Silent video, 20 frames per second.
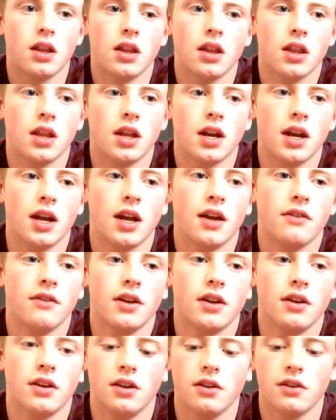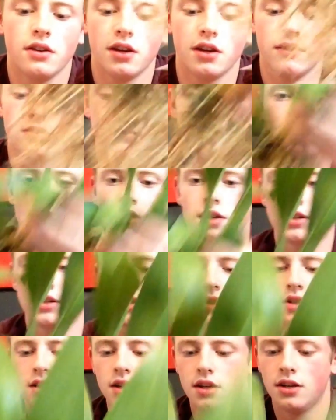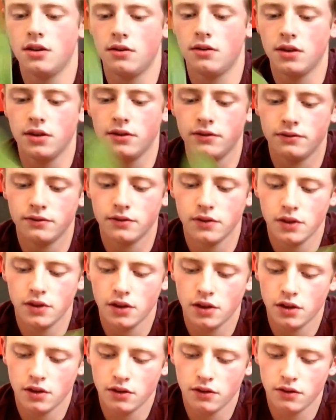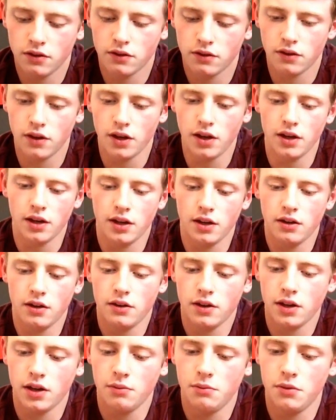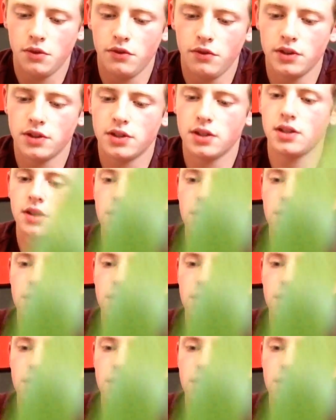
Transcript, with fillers: that I have down here that I'm just going to sit it on right now and move it to the